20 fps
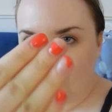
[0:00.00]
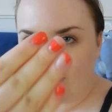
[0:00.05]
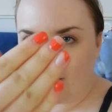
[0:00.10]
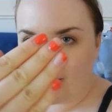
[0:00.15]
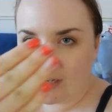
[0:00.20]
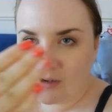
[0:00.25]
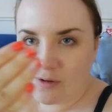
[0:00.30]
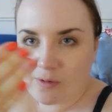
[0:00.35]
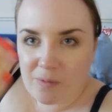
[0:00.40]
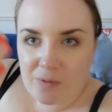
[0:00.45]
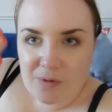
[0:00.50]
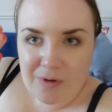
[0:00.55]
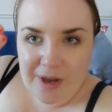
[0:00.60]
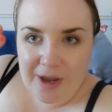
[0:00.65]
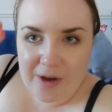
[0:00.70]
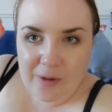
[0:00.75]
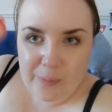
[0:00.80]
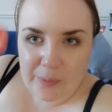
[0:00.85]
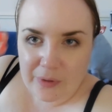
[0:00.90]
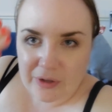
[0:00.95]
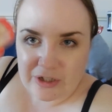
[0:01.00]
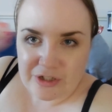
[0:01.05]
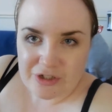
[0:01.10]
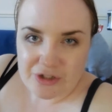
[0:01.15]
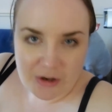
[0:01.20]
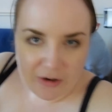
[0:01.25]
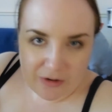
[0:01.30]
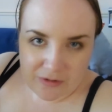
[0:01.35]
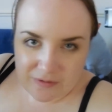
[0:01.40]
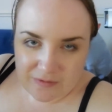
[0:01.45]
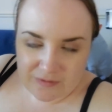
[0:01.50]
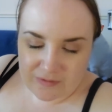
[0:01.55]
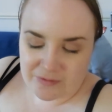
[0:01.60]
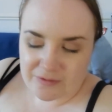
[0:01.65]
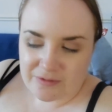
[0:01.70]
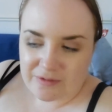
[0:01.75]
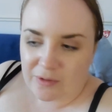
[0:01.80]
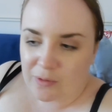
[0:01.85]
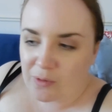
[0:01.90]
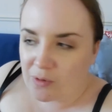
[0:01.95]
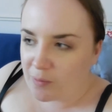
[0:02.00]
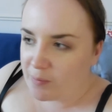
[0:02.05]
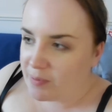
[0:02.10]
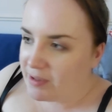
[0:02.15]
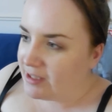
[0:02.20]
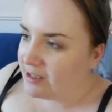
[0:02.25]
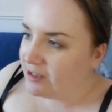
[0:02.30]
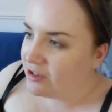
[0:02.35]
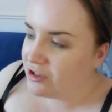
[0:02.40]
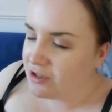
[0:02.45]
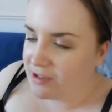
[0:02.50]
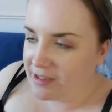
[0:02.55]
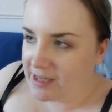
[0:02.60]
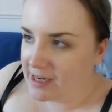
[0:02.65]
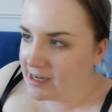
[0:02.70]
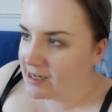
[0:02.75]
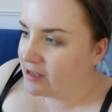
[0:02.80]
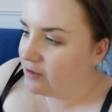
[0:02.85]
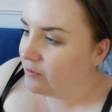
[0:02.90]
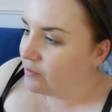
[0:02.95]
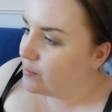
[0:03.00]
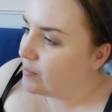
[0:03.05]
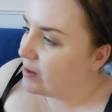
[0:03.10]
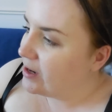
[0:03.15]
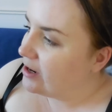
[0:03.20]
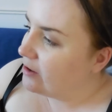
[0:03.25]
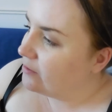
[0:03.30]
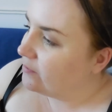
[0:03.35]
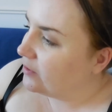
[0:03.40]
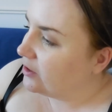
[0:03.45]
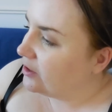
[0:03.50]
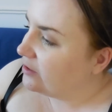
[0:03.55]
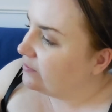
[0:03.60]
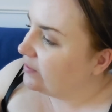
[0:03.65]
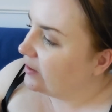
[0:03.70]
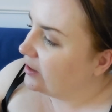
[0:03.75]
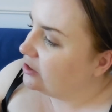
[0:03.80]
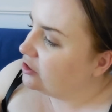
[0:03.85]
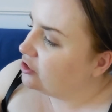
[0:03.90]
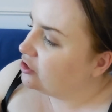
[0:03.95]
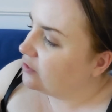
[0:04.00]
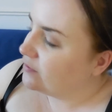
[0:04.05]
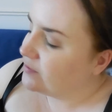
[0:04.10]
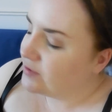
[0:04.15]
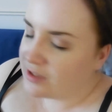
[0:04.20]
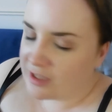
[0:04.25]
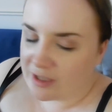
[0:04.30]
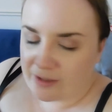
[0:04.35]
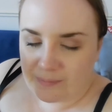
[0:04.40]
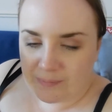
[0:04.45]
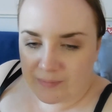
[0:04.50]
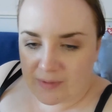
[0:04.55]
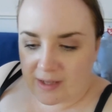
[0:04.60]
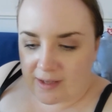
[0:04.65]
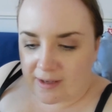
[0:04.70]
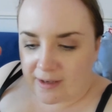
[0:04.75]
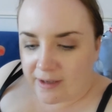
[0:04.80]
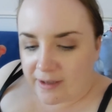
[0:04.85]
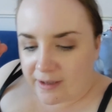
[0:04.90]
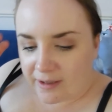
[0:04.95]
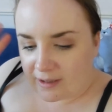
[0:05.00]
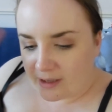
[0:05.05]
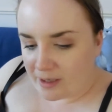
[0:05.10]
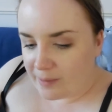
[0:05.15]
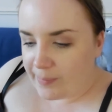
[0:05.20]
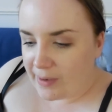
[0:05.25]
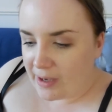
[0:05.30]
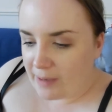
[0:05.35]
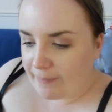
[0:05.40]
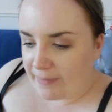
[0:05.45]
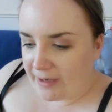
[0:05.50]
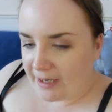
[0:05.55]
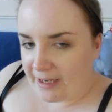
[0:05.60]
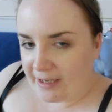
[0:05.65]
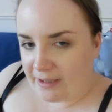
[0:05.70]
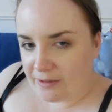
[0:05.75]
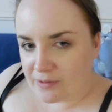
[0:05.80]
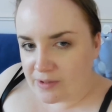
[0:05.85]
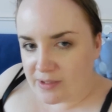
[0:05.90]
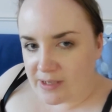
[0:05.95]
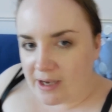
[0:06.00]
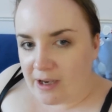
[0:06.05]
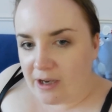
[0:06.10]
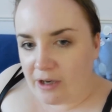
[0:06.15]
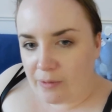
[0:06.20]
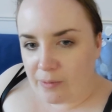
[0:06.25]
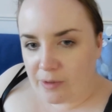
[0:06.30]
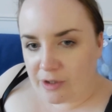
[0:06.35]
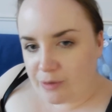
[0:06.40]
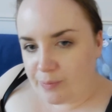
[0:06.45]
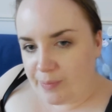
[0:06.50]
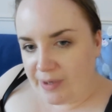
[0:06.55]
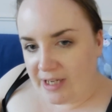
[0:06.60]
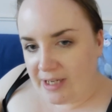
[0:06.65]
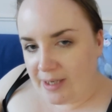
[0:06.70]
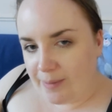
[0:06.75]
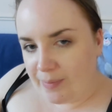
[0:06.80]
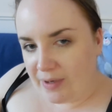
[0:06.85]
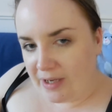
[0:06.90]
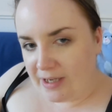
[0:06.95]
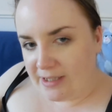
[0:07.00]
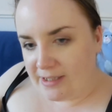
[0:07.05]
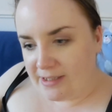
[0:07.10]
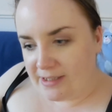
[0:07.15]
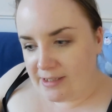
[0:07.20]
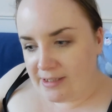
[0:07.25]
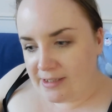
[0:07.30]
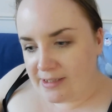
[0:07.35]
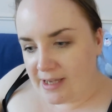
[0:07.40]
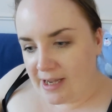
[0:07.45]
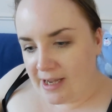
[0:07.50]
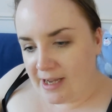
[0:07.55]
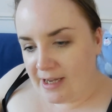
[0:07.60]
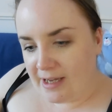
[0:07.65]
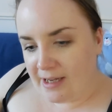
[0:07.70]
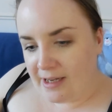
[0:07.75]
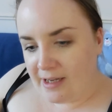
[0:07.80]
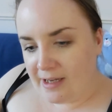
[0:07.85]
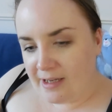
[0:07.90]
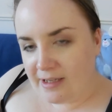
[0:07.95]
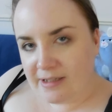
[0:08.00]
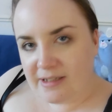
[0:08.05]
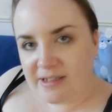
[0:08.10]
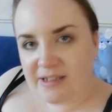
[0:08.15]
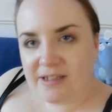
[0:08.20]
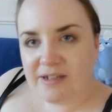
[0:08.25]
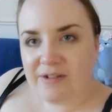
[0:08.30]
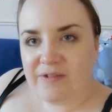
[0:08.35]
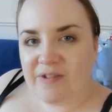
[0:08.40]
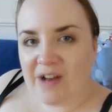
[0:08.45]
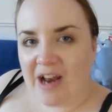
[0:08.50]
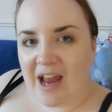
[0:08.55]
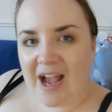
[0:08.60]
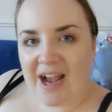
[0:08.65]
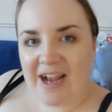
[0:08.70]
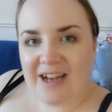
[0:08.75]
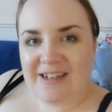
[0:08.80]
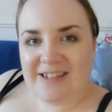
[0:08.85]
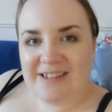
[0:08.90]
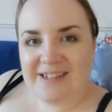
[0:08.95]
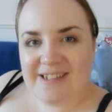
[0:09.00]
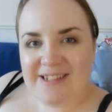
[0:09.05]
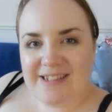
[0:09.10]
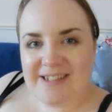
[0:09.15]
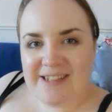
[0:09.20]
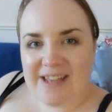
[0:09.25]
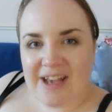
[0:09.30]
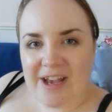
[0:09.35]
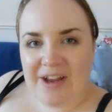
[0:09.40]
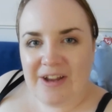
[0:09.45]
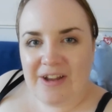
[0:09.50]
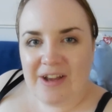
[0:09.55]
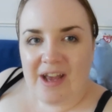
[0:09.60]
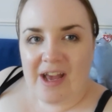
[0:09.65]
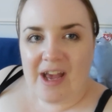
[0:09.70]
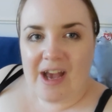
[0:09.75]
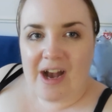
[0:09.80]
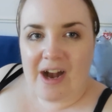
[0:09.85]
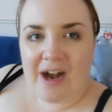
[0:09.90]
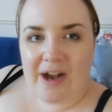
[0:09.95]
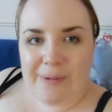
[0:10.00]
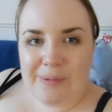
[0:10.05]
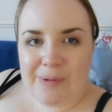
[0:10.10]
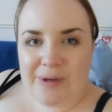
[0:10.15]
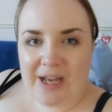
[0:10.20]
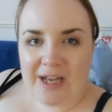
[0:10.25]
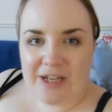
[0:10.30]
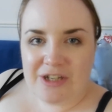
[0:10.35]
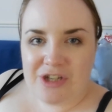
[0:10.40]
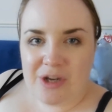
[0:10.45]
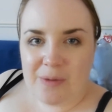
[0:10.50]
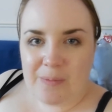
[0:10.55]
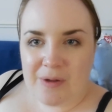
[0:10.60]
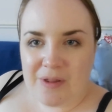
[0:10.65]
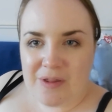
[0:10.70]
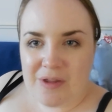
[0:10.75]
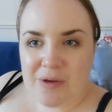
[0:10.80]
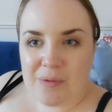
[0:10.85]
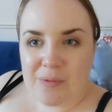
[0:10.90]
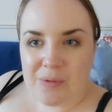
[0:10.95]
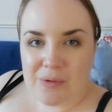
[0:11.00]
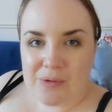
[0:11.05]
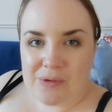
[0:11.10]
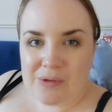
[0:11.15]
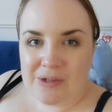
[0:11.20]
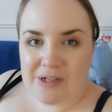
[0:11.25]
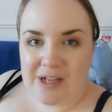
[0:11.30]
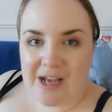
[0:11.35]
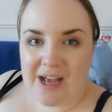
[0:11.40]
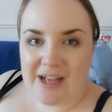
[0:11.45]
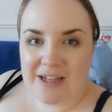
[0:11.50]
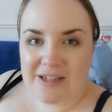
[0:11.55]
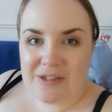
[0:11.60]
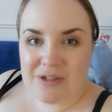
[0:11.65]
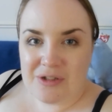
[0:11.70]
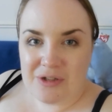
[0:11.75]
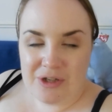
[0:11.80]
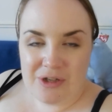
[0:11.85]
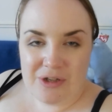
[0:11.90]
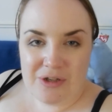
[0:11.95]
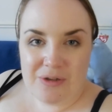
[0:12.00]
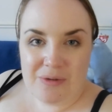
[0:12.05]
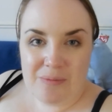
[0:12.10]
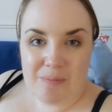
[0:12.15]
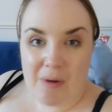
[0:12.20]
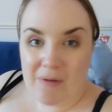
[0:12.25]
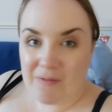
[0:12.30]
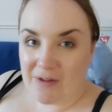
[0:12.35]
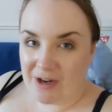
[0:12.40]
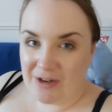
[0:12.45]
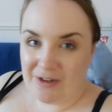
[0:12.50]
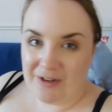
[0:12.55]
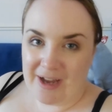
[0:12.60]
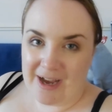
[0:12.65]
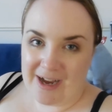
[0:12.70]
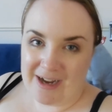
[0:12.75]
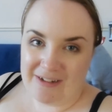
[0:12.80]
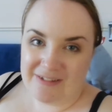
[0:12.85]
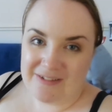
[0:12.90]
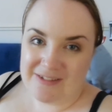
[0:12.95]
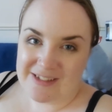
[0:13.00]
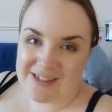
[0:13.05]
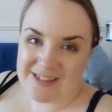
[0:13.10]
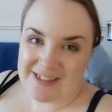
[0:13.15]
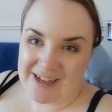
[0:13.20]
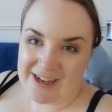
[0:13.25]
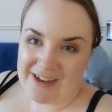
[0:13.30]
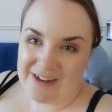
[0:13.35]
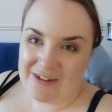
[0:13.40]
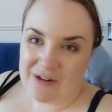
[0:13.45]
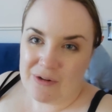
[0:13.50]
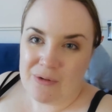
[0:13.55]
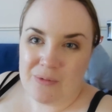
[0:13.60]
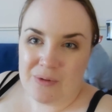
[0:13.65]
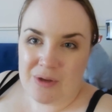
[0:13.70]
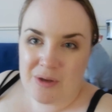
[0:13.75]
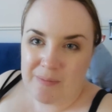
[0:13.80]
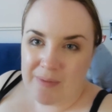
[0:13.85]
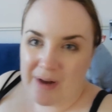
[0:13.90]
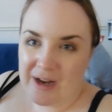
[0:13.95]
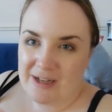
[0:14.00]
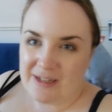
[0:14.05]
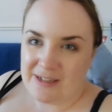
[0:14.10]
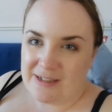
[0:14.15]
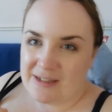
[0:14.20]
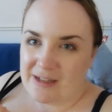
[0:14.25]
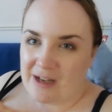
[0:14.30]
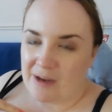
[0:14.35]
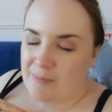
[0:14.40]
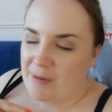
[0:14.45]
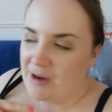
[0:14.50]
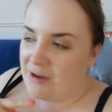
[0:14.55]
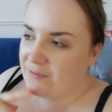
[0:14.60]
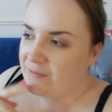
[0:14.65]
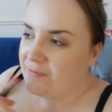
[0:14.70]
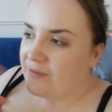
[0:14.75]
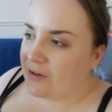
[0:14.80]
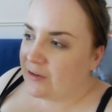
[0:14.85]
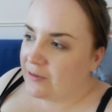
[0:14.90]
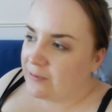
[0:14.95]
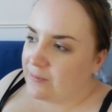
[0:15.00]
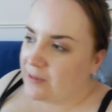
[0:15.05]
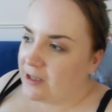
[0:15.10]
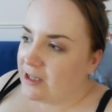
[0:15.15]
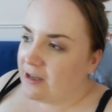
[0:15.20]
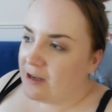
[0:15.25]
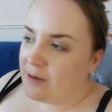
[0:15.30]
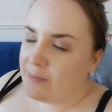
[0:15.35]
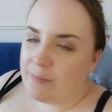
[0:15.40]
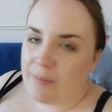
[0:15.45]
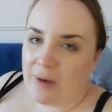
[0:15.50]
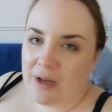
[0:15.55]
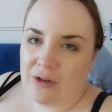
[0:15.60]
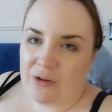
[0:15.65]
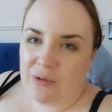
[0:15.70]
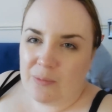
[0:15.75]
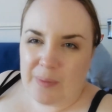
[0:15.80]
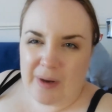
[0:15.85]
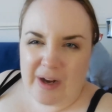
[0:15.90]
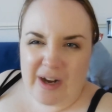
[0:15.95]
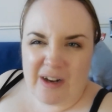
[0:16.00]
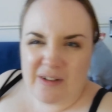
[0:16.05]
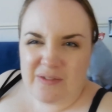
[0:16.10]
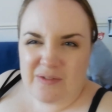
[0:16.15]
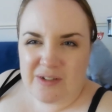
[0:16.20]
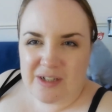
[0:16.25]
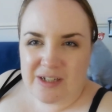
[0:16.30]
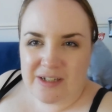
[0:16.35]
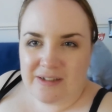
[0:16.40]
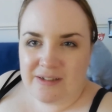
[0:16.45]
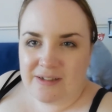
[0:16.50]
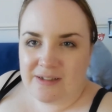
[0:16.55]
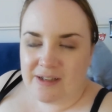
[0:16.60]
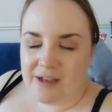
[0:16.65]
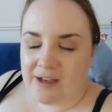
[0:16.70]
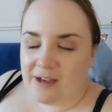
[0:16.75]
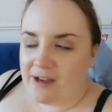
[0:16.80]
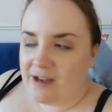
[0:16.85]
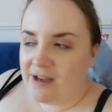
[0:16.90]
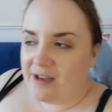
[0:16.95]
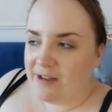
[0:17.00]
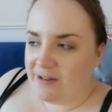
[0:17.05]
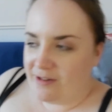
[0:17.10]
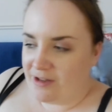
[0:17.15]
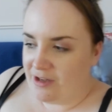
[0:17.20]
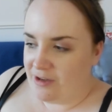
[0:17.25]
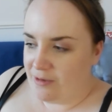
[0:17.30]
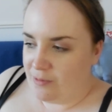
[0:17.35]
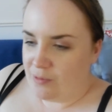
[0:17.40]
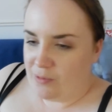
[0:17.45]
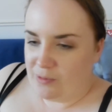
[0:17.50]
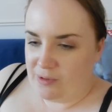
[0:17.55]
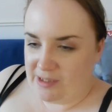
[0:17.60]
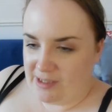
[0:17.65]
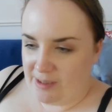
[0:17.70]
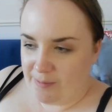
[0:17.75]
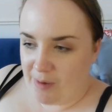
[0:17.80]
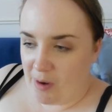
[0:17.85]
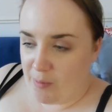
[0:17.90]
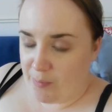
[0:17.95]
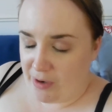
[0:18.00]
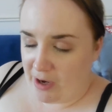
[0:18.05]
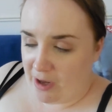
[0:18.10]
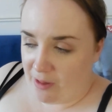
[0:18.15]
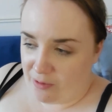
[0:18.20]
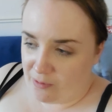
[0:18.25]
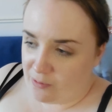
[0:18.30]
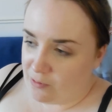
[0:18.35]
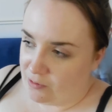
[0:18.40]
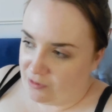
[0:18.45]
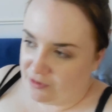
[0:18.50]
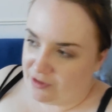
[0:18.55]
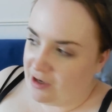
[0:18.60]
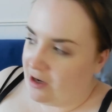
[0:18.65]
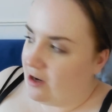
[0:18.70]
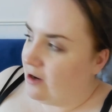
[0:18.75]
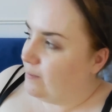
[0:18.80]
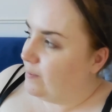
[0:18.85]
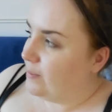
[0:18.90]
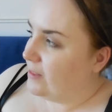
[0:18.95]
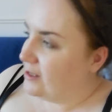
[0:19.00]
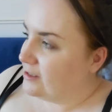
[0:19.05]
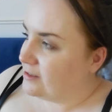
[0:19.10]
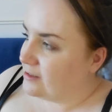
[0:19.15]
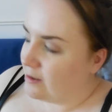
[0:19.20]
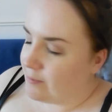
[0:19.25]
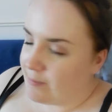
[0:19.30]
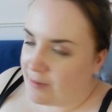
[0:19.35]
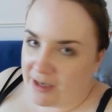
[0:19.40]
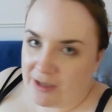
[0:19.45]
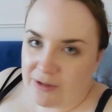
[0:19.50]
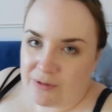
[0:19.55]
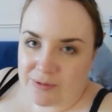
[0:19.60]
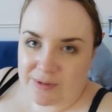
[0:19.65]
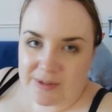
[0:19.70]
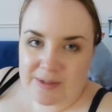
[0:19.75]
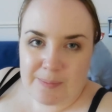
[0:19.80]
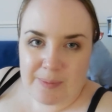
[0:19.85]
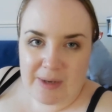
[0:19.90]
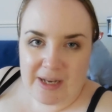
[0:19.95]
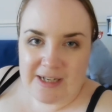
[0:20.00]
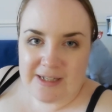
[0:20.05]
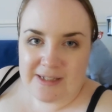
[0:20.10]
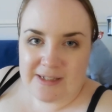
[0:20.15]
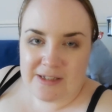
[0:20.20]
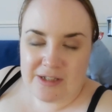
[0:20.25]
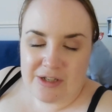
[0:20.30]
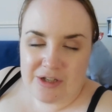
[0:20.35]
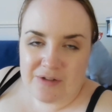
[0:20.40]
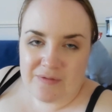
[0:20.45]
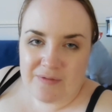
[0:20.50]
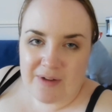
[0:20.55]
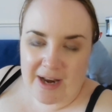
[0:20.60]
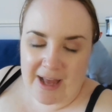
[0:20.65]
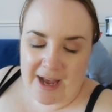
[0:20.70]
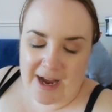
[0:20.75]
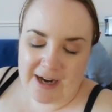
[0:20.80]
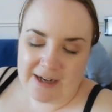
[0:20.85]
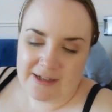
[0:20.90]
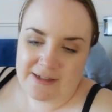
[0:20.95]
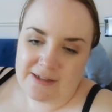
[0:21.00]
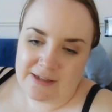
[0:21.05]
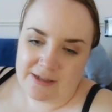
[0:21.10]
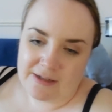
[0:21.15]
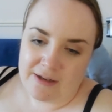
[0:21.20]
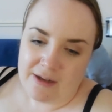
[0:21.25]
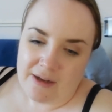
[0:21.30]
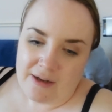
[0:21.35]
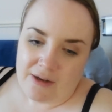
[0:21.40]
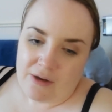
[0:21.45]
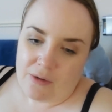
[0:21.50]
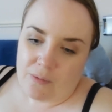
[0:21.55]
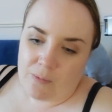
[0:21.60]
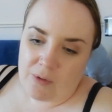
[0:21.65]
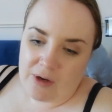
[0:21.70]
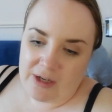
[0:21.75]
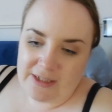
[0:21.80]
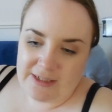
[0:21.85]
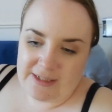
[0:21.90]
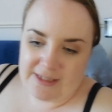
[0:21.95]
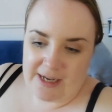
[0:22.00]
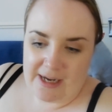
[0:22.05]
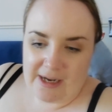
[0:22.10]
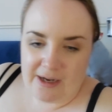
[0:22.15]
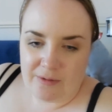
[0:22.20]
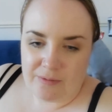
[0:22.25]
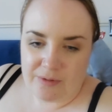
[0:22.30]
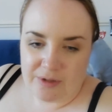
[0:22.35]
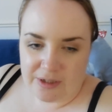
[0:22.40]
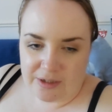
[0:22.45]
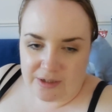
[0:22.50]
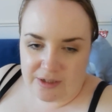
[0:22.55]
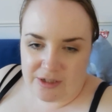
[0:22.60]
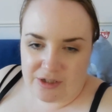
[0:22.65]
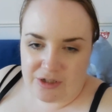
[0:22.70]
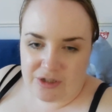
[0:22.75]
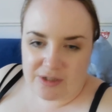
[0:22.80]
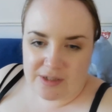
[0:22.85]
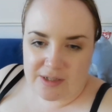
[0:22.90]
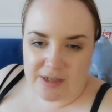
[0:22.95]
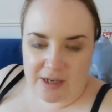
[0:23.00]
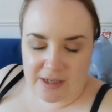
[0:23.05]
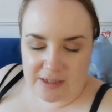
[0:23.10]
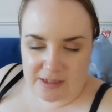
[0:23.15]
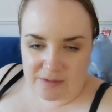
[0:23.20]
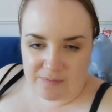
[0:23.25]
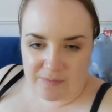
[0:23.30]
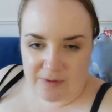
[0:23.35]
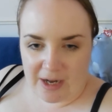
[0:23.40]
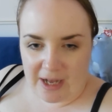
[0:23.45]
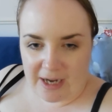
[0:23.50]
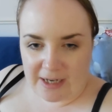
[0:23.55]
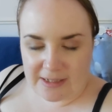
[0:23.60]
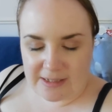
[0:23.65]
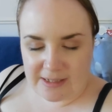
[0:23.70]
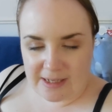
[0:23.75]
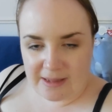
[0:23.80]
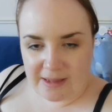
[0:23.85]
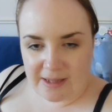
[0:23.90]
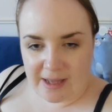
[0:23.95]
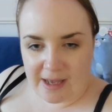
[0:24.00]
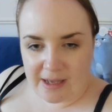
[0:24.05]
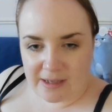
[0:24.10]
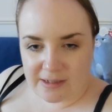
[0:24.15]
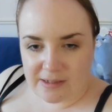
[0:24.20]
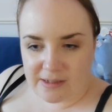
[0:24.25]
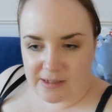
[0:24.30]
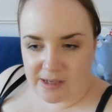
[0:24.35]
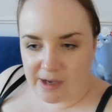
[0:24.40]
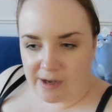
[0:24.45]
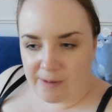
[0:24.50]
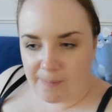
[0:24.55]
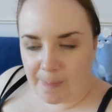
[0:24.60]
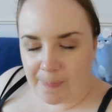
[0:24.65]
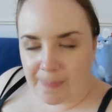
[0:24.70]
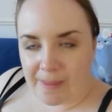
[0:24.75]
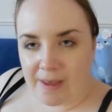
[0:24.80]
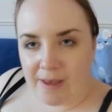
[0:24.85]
has taken all the nail polish off. All the bleachers, taking all my nail varnish off. So I'm going to paint my nails, watch Peaky Blinders and relax. So I will catch up with you all tomorrow now. So I might film my little bath, because you all see my bath all the time. It's like my little place to relax and wind down, and it's just nice and relaxing there. So